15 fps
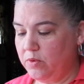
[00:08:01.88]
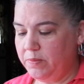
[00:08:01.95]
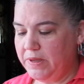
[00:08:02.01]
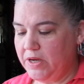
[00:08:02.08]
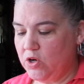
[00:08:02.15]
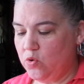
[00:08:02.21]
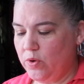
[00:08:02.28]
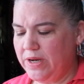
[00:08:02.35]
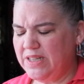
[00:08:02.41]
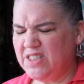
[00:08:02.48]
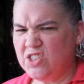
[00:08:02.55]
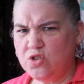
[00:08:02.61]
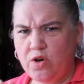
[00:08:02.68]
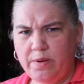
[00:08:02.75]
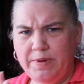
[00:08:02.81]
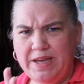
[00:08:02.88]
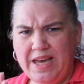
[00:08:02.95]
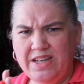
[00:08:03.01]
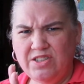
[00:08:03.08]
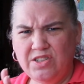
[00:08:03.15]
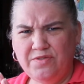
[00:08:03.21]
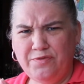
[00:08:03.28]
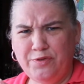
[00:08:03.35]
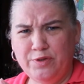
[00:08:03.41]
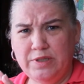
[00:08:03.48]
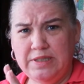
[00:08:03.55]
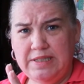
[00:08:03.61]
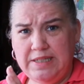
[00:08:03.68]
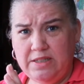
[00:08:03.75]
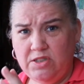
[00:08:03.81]
would be a great scrubbing agent for
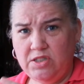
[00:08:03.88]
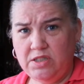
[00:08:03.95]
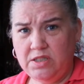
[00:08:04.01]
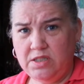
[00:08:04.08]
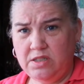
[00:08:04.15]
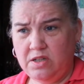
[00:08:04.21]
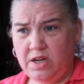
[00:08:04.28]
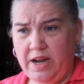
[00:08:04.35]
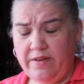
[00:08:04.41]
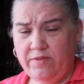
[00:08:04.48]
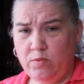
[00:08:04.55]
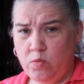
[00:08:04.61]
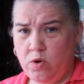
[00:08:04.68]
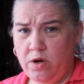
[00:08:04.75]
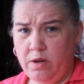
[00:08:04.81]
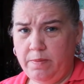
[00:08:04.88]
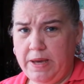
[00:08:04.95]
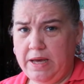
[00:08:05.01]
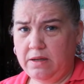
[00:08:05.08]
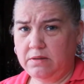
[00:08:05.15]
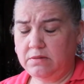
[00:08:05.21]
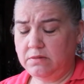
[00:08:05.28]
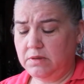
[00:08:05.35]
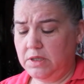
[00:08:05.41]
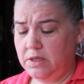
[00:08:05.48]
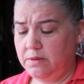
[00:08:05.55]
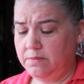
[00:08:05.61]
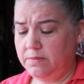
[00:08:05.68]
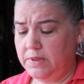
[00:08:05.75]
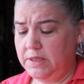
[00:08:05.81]
dishes and not have to worry about um,